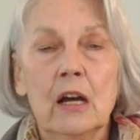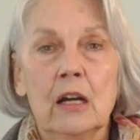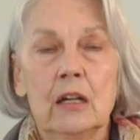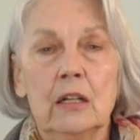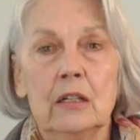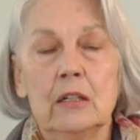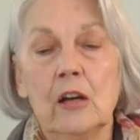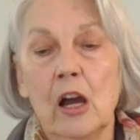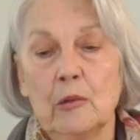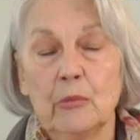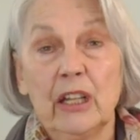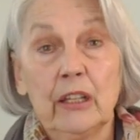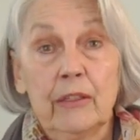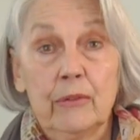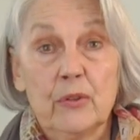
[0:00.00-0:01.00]
I
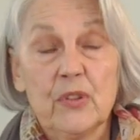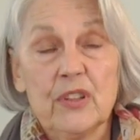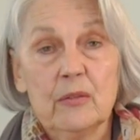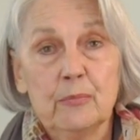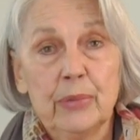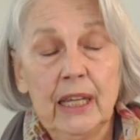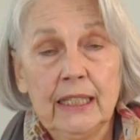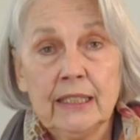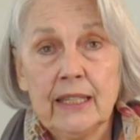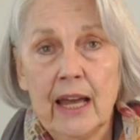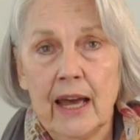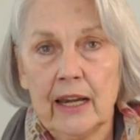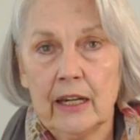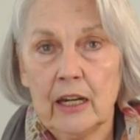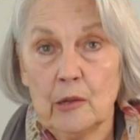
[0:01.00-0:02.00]
might throw some paint
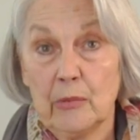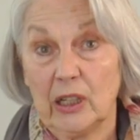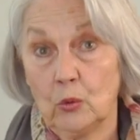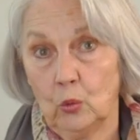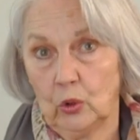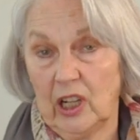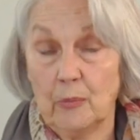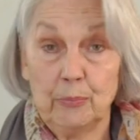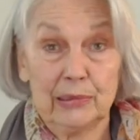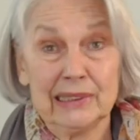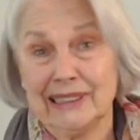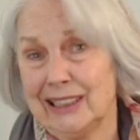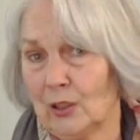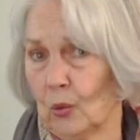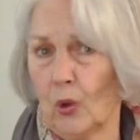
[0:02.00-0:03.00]
at it. I might
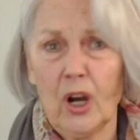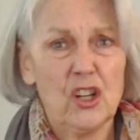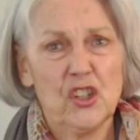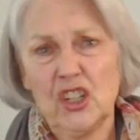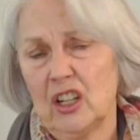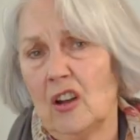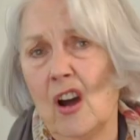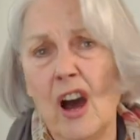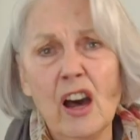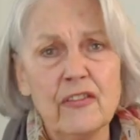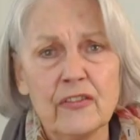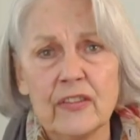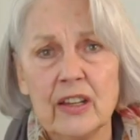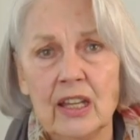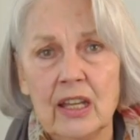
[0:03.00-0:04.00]
completely wash it
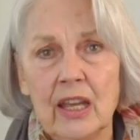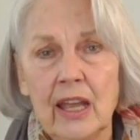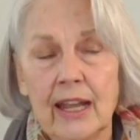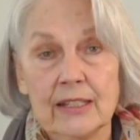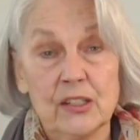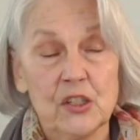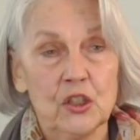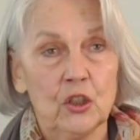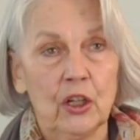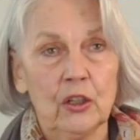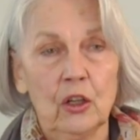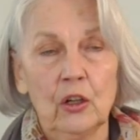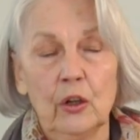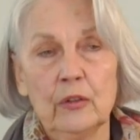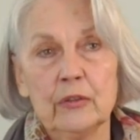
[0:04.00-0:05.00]
off and start
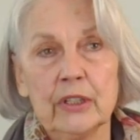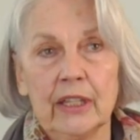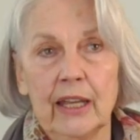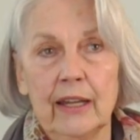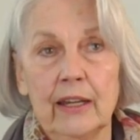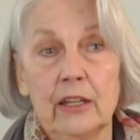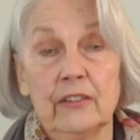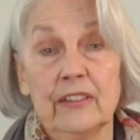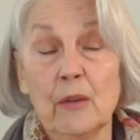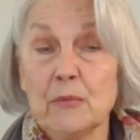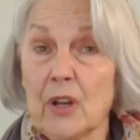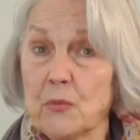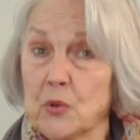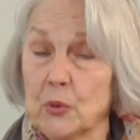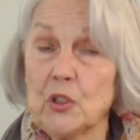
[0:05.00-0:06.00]
all over again. And
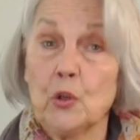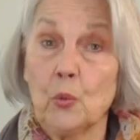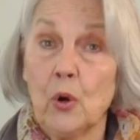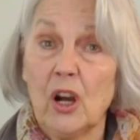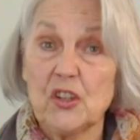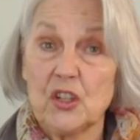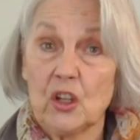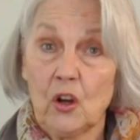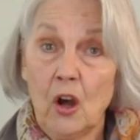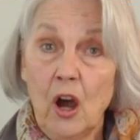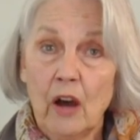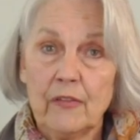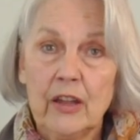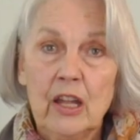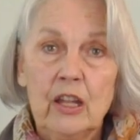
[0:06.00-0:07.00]
sometimes when you wash it
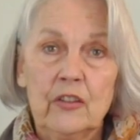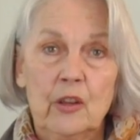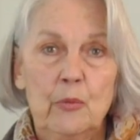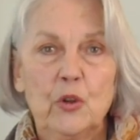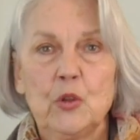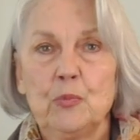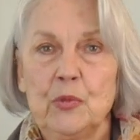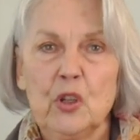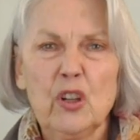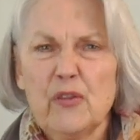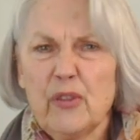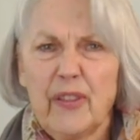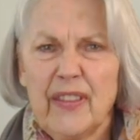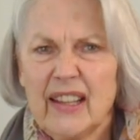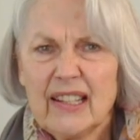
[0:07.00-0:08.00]
off, the most
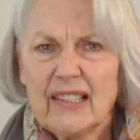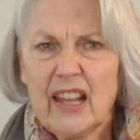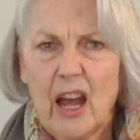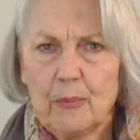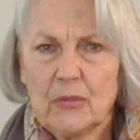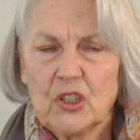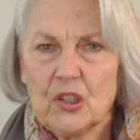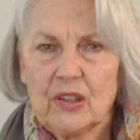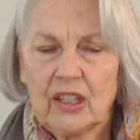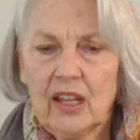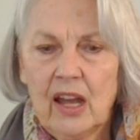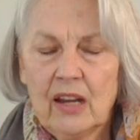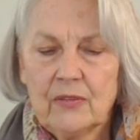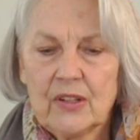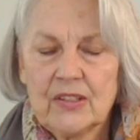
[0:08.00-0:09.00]
beautiful things happen to the
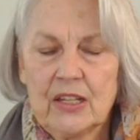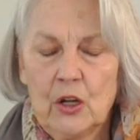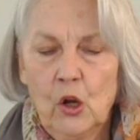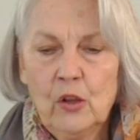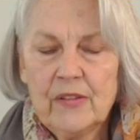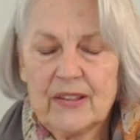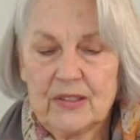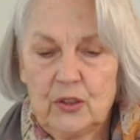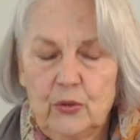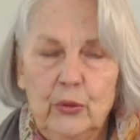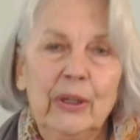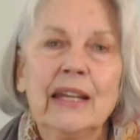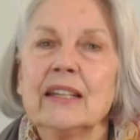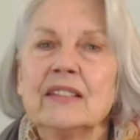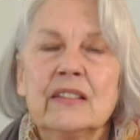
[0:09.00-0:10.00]
canvas, and all this
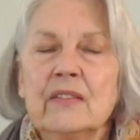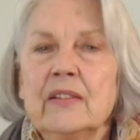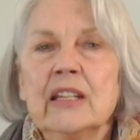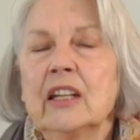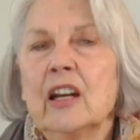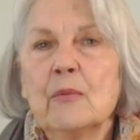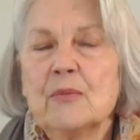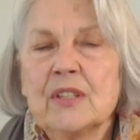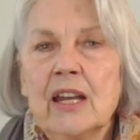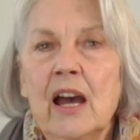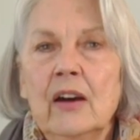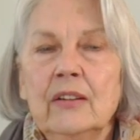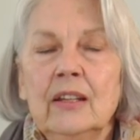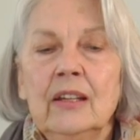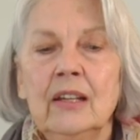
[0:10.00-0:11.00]
creativity comes
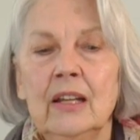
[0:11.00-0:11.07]
out,